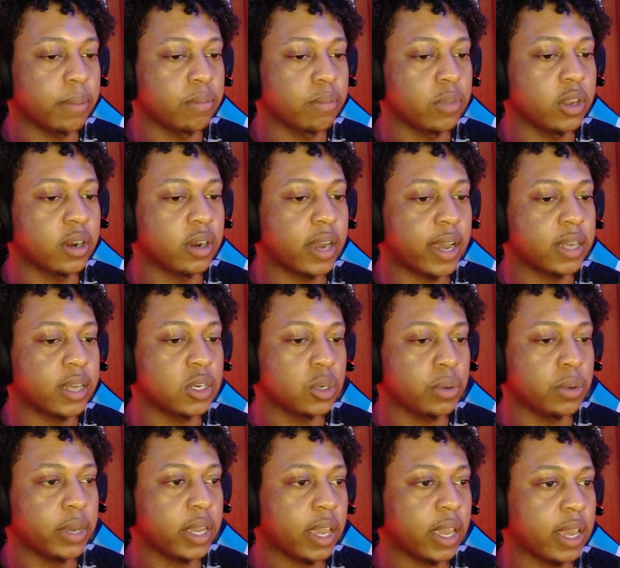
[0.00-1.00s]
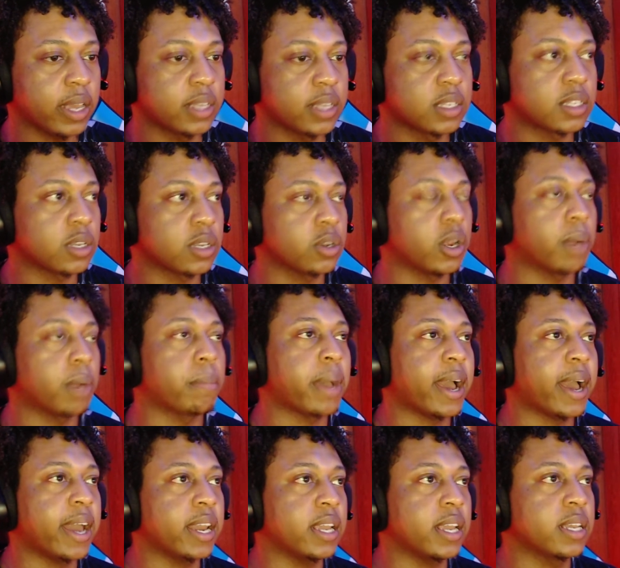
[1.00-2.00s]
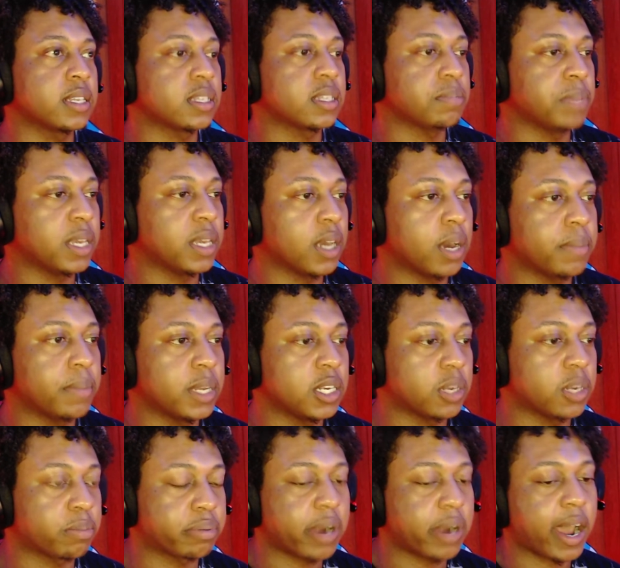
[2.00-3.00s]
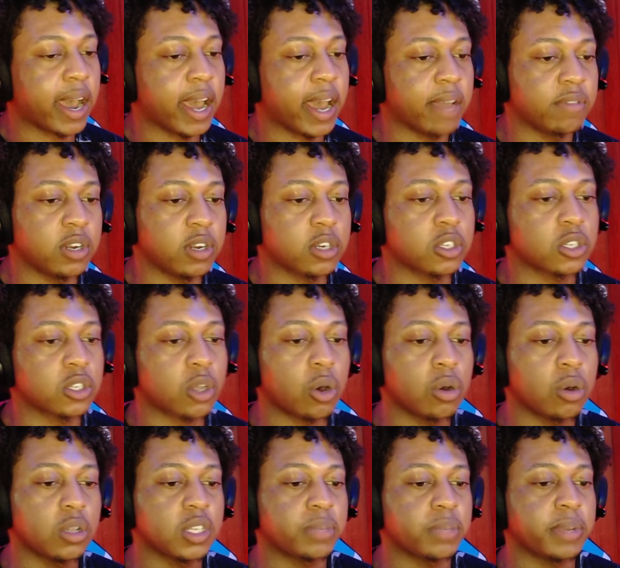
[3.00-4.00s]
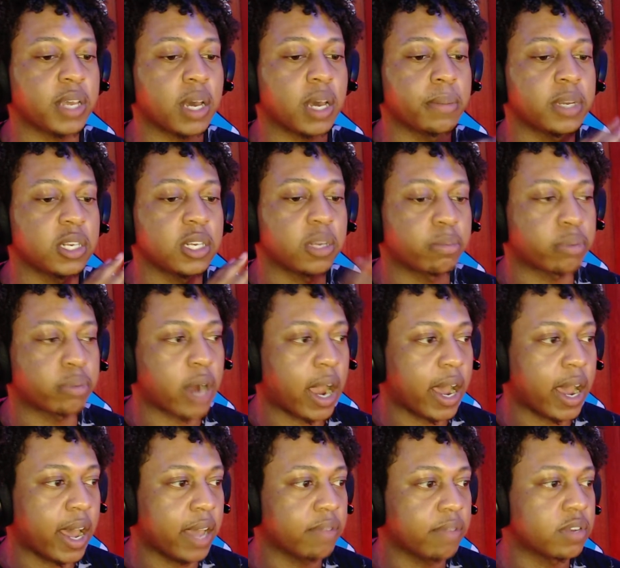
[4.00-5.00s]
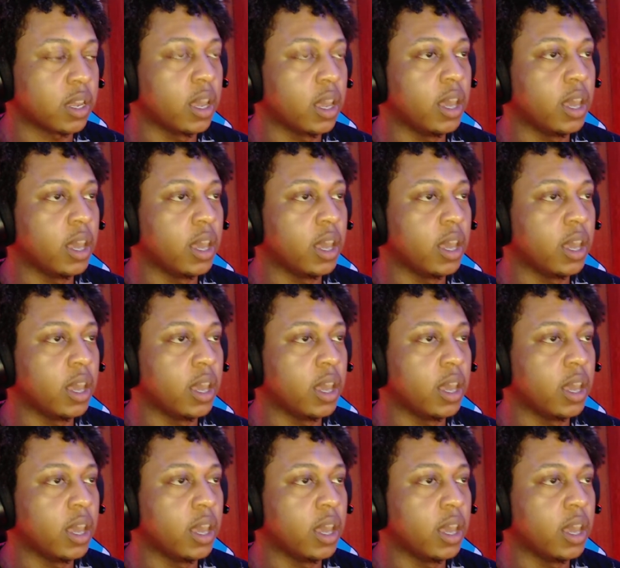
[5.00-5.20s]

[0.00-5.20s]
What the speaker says: You're not doing it. And so your body is becoming deprived, your soul is becoming deprived.